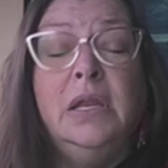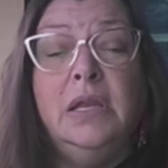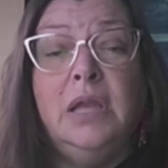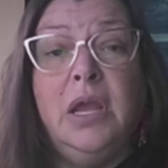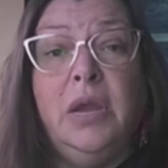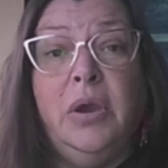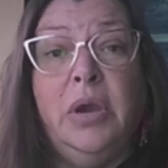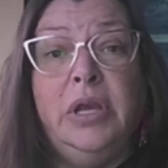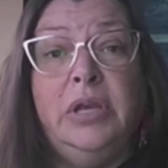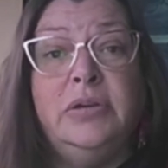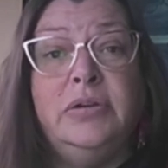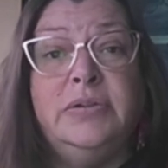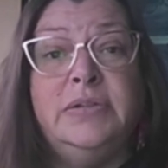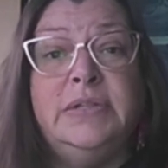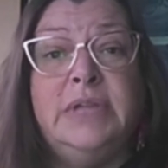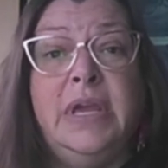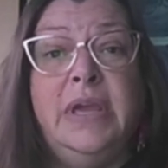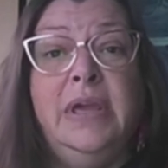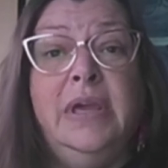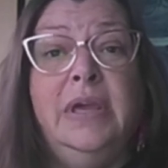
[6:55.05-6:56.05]
Now, I
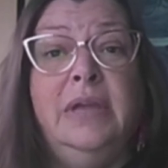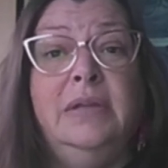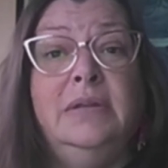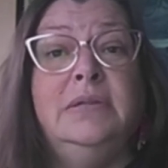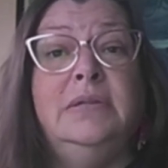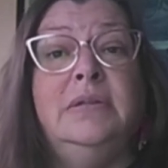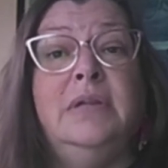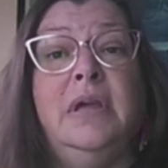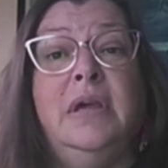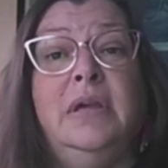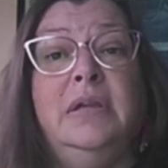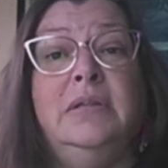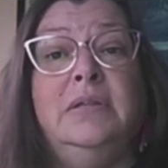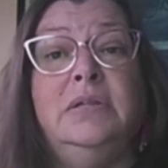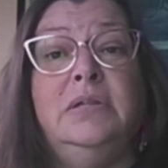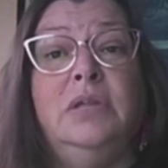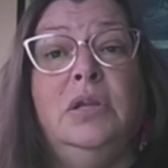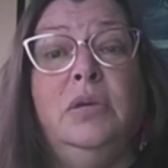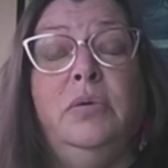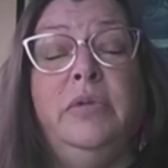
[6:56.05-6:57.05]
understand
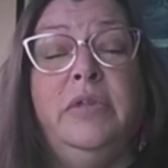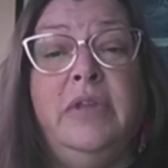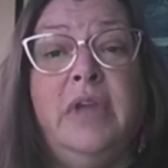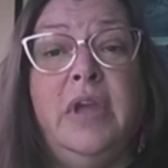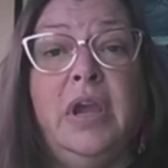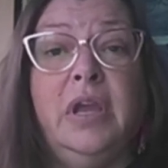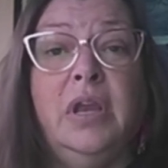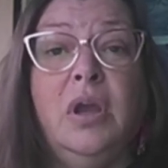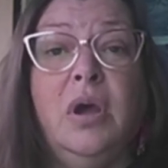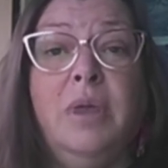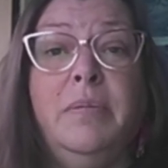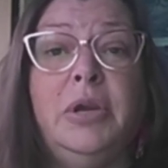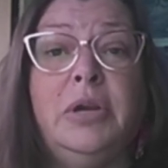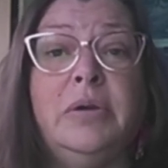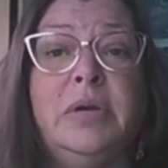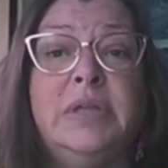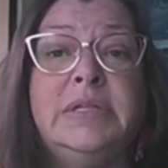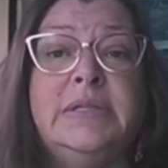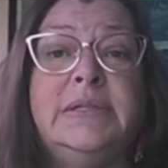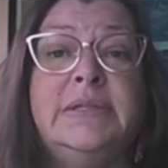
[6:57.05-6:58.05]
that, you know, with the economic
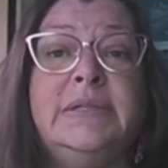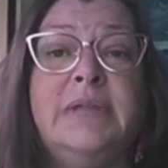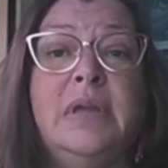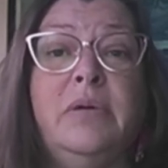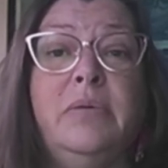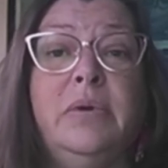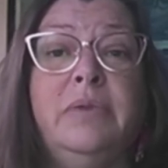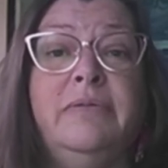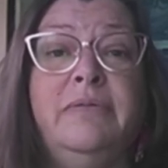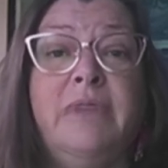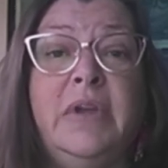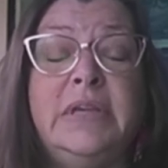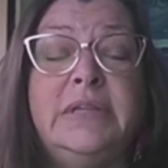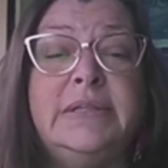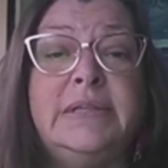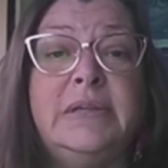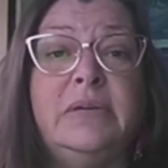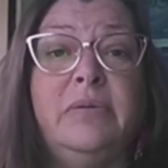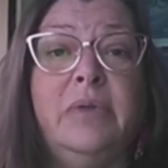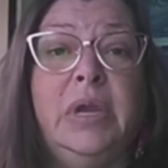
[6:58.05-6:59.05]
crisis that we're
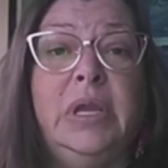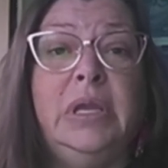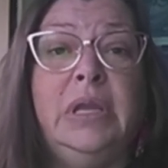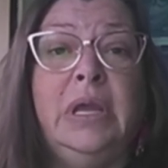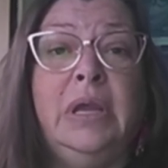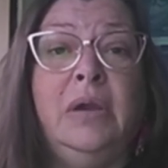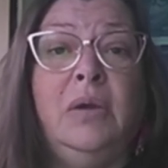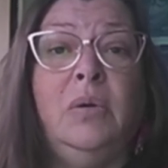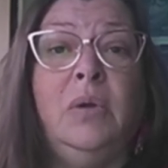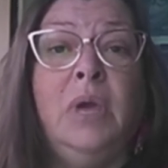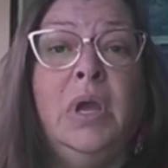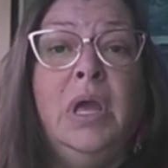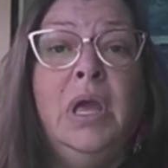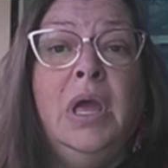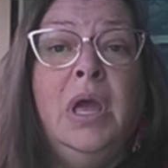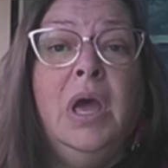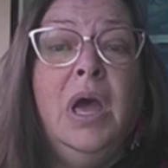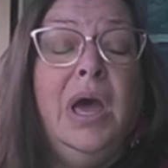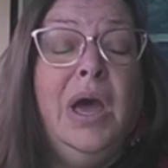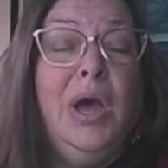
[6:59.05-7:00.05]
facing right now,
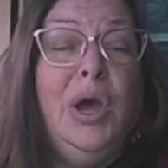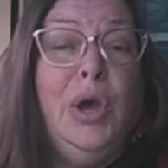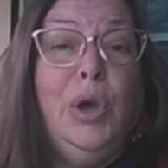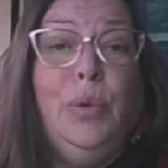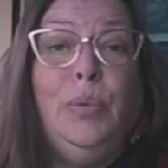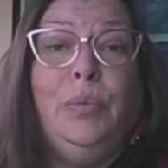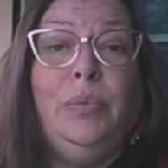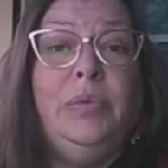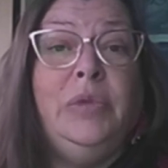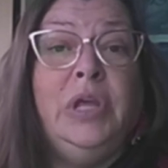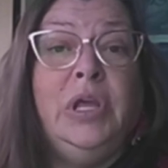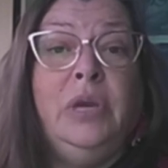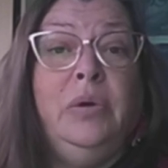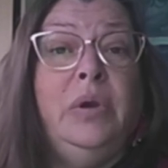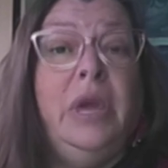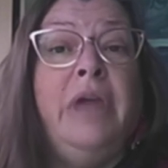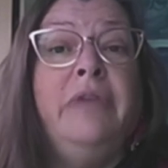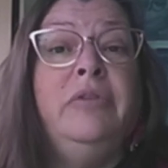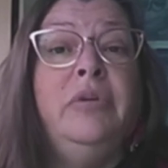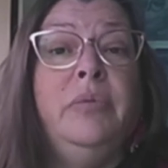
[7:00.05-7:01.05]
um, you know,
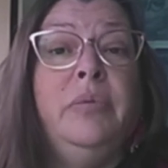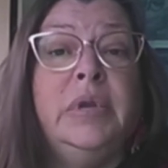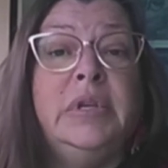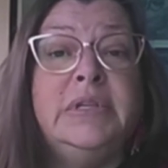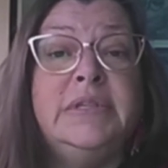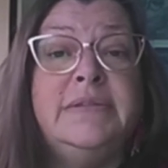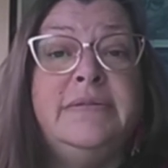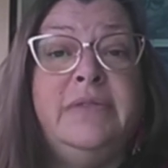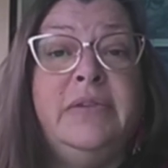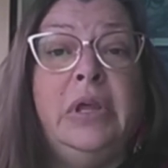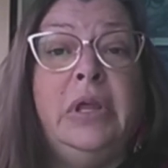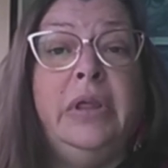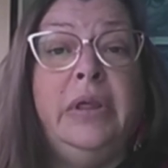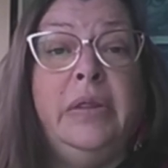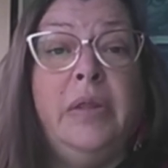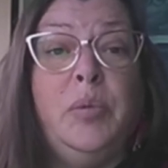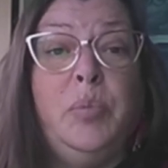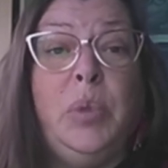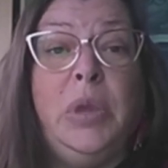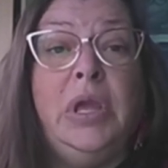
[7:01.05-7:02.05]
everyone is
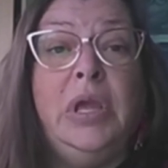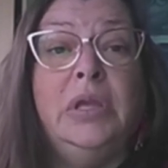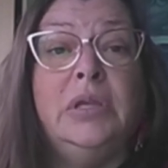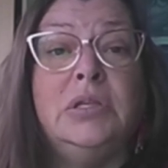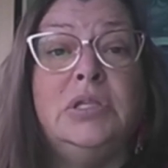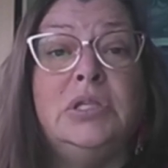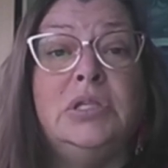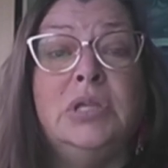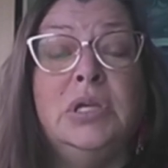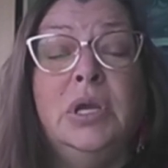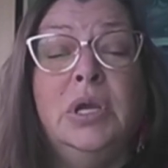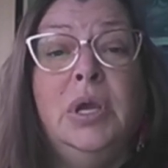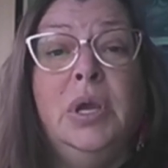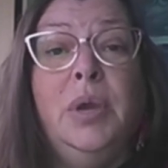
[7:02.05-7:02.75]
feeling the pinch.